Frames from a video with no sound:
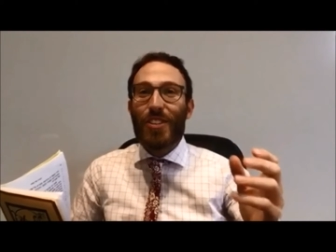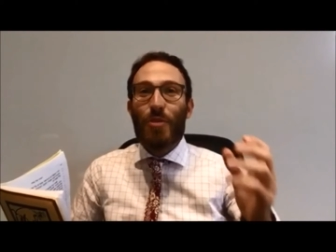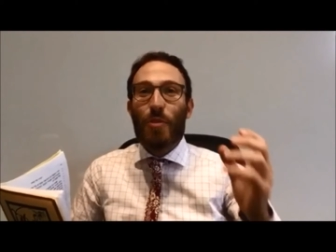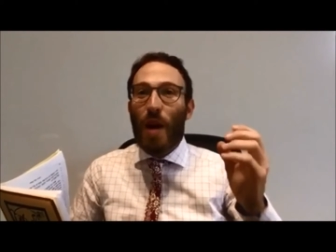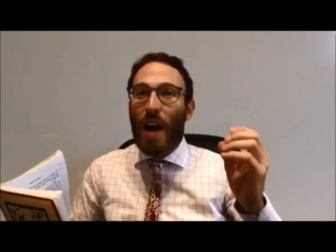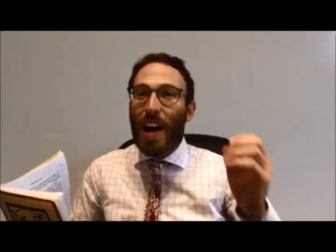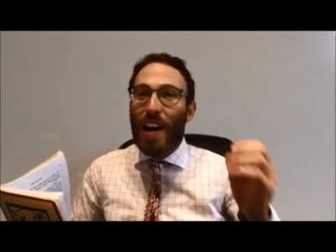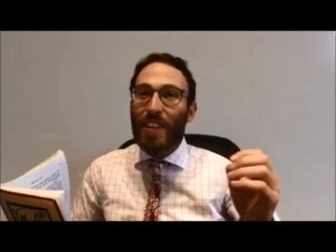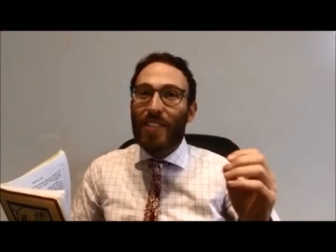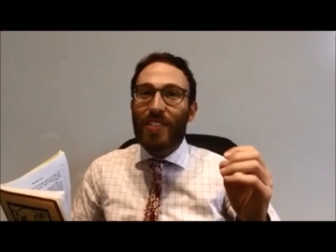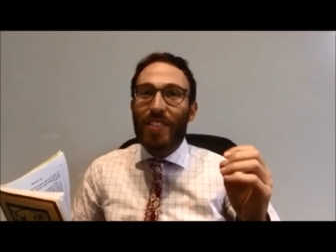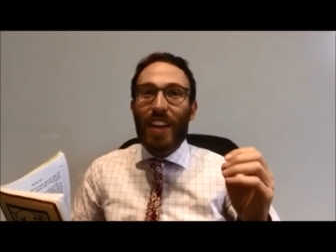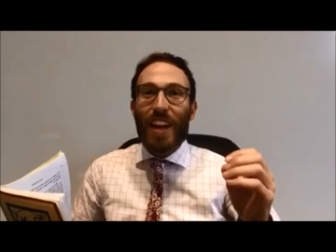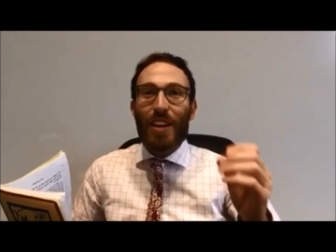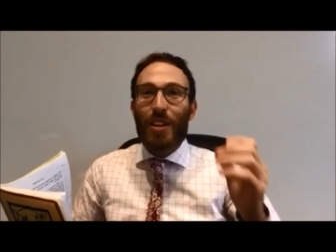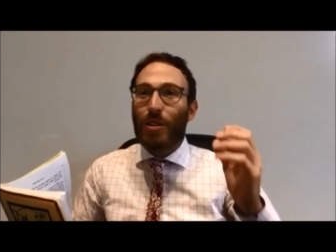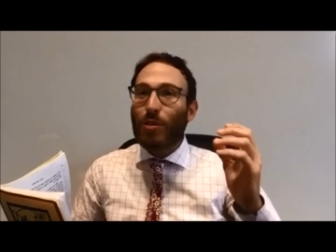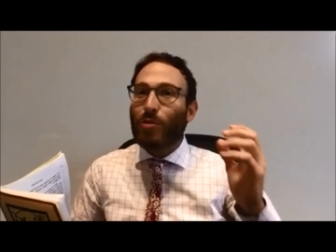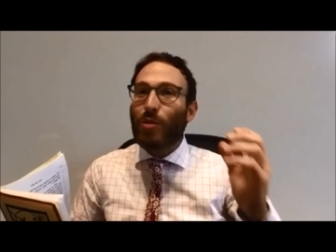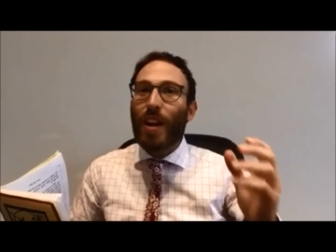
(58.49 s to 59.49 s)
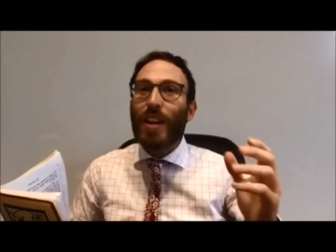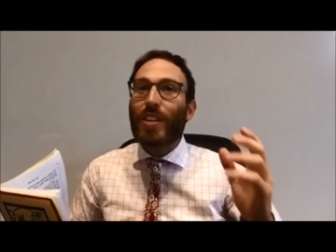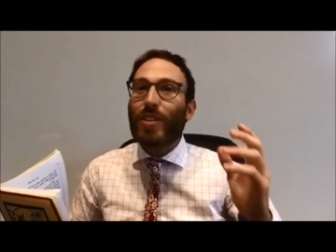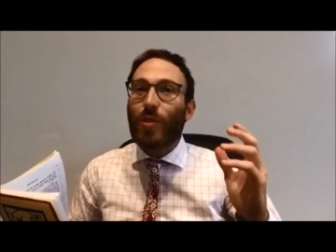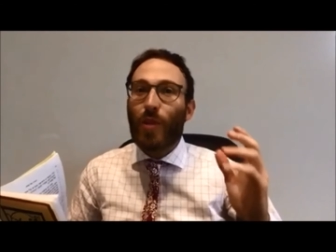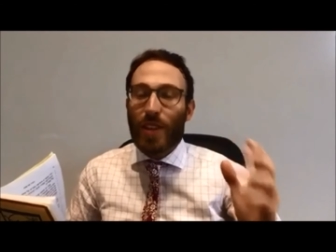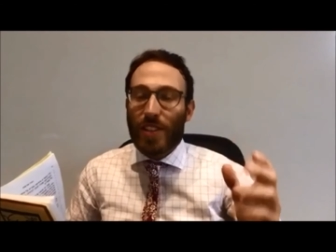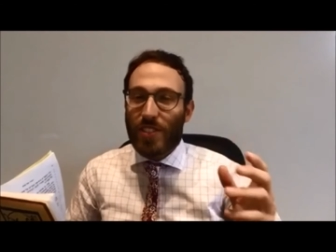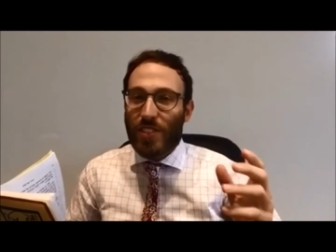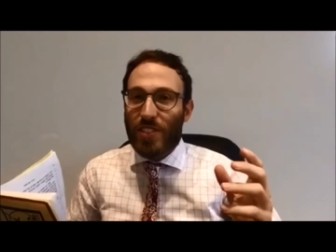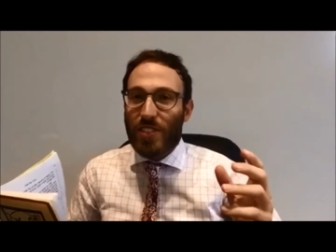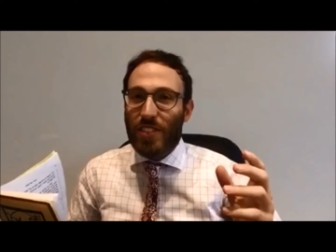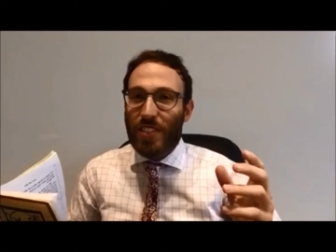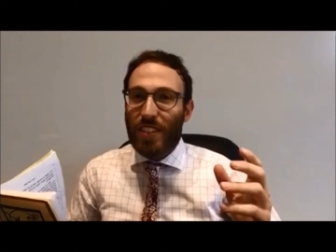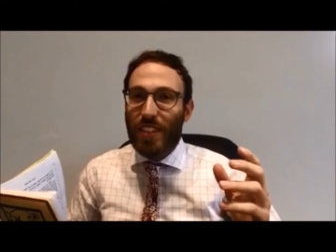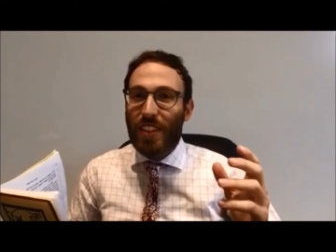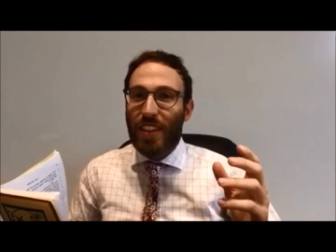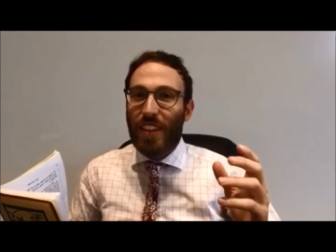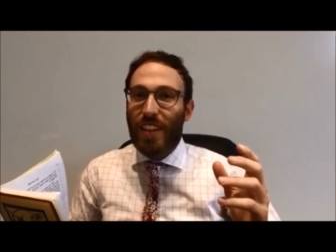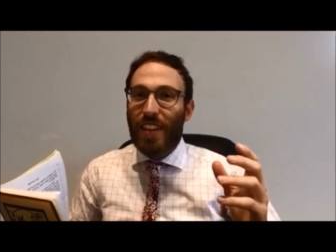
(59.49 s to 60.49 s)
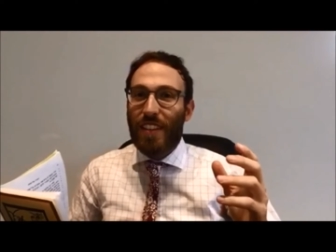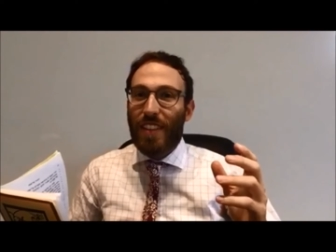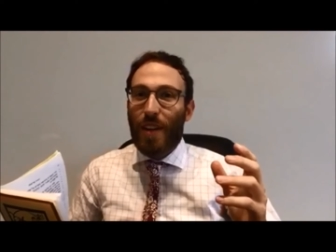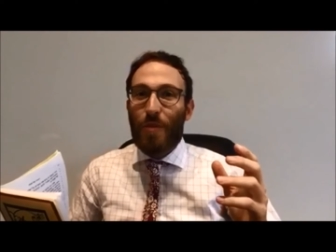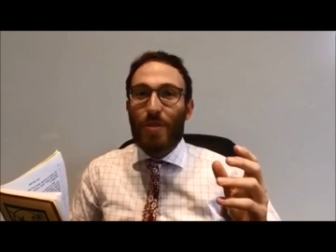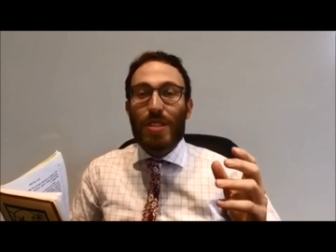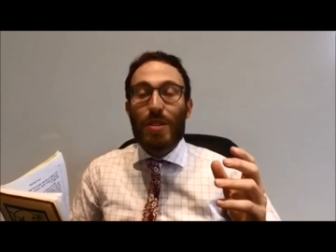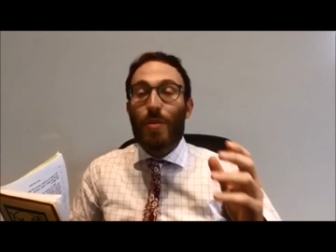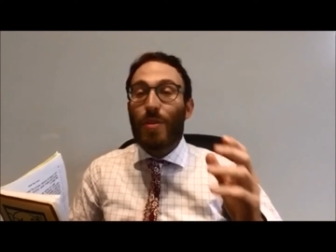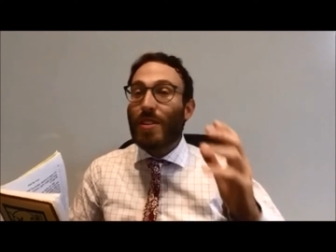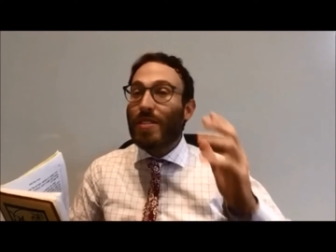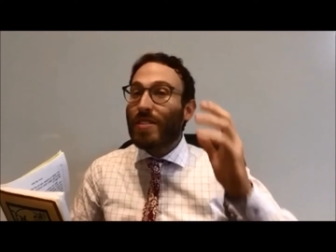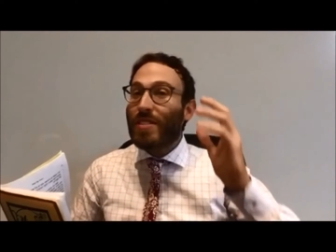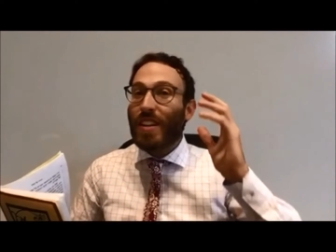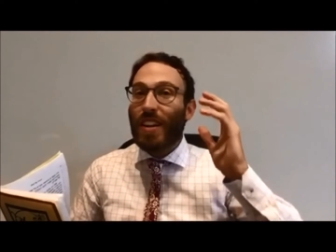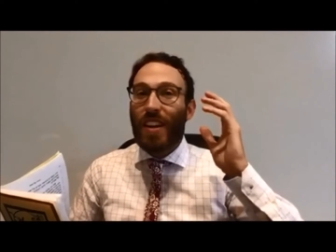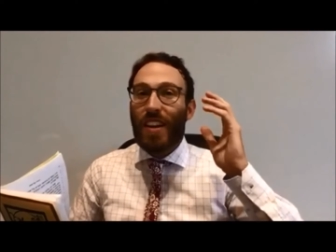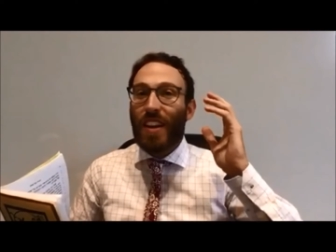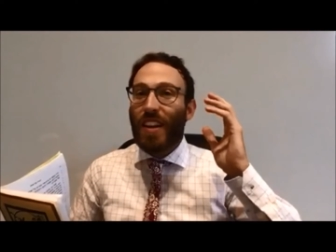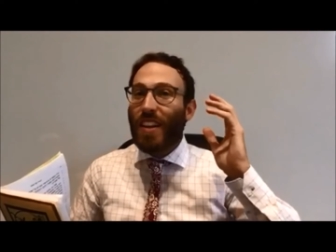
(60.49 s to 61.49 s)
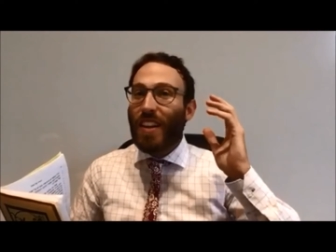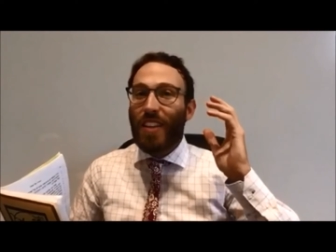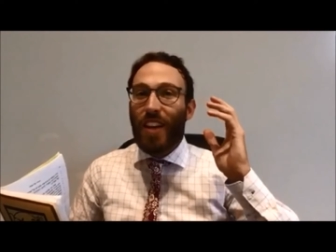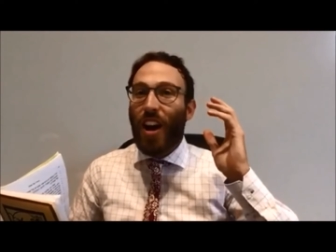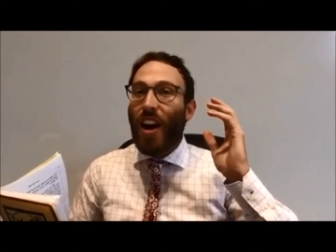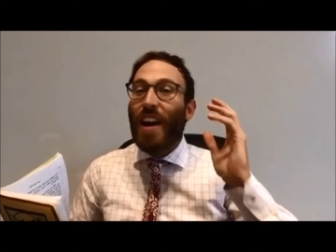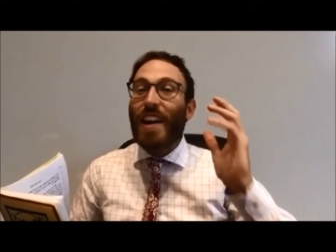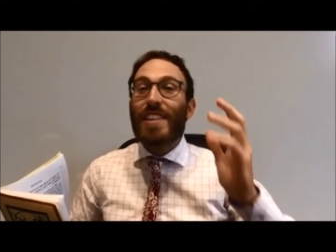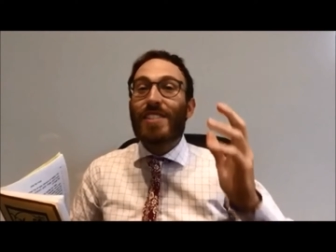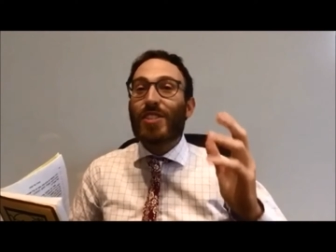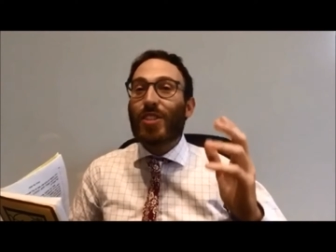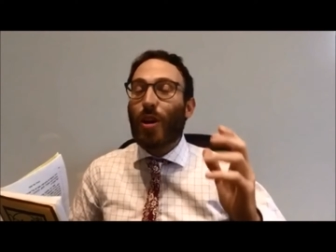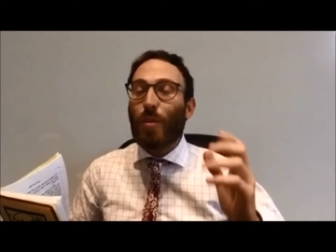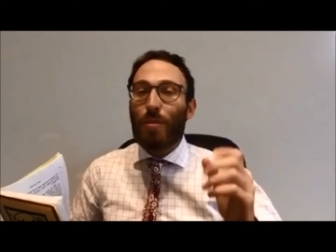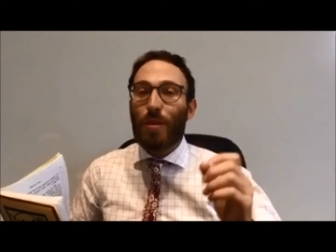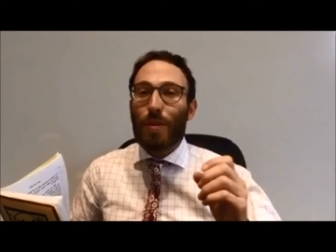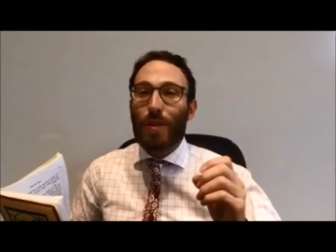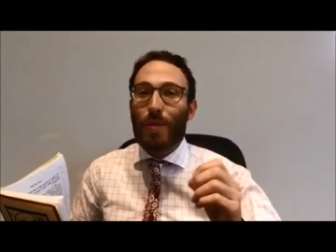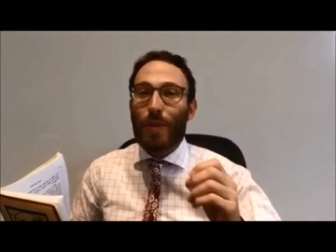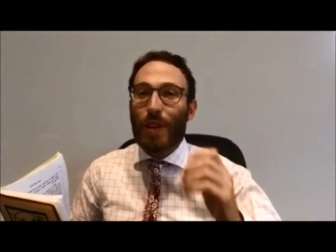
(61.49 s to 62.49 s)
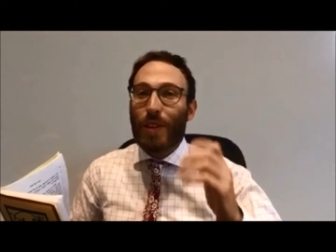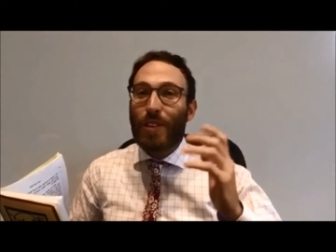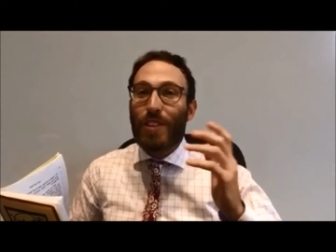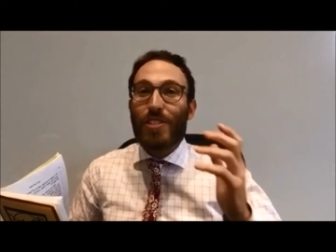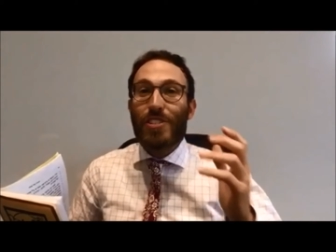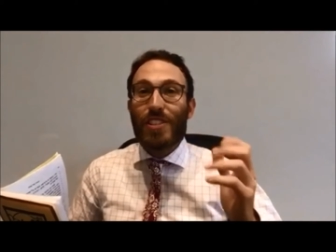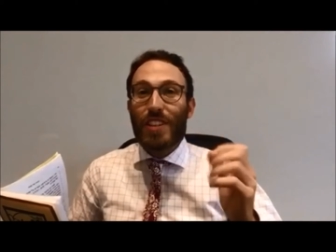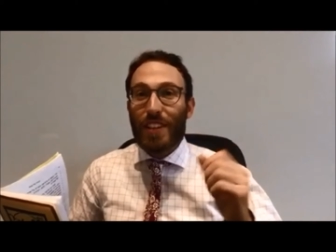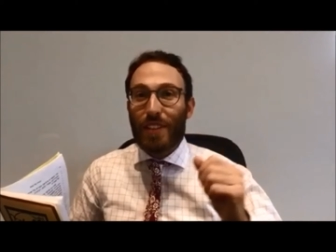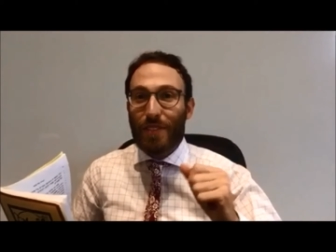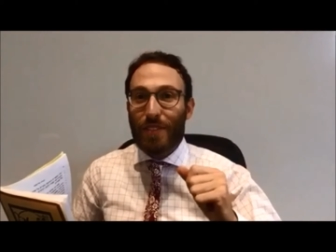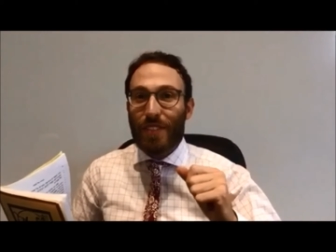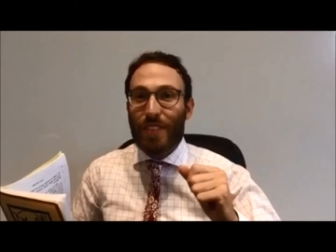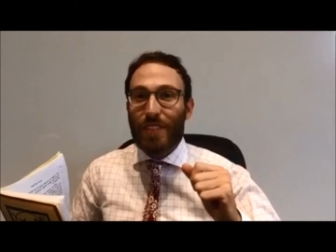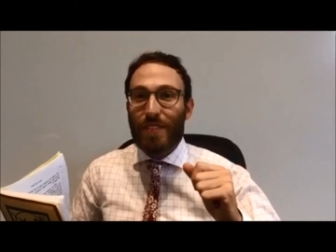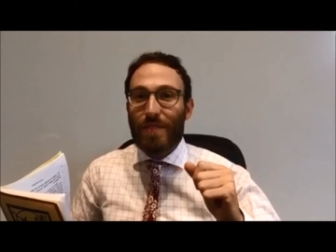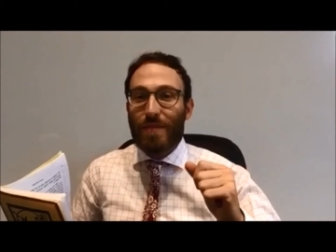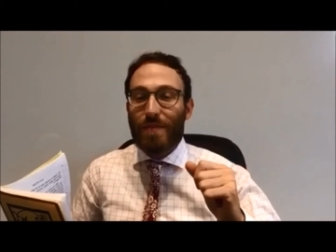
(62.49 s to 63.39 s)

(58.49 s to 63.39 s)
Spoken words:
You ask a great question. That was the highest compliment we could achieve.